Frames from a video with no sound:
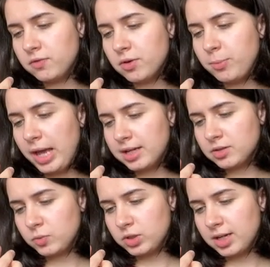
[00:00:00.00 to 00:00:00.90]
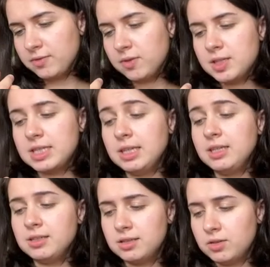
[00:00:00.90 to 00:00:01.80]
for pegs which have
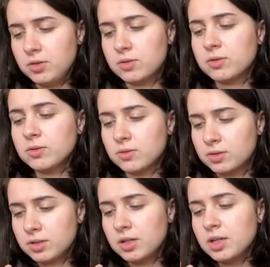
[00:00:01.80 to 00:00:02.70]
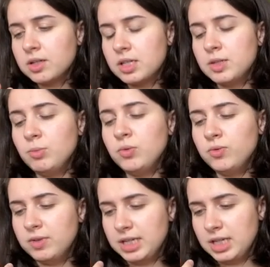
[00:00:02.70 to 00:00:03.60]
ceased to turn
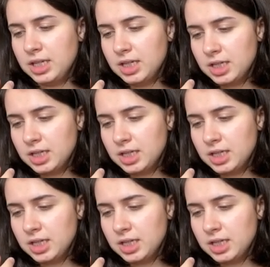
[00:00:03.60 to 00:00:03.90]
smoothly